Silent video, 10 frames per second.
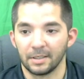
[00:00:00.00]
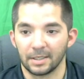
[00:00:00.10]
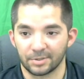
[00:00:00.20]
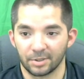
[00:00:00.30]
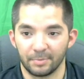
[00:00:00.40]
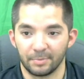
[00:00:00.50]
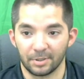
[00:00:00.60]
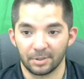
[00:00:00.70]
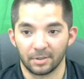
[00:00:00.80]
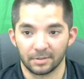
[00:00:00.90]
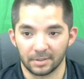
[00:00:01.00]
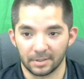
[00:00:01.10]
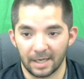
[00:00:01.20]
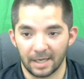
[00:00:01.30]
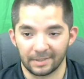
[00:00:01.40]
it's going to be on
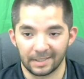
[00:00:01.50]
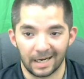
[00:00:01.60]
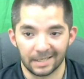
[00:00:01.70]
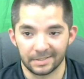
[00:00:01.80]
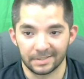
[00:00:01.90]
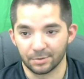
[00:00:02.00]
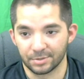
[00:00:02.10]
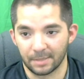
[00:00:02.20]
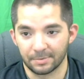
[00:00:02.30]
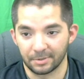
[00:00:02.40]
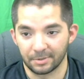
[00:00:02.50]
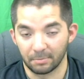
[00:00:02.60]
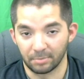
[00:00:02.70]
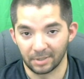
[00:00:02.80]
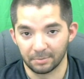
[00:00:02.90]
having an IT or cybersecurity
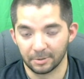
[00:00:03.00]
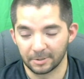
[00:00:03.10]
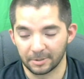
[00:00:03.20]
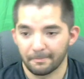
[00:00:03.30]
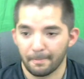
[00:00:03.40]
playbook.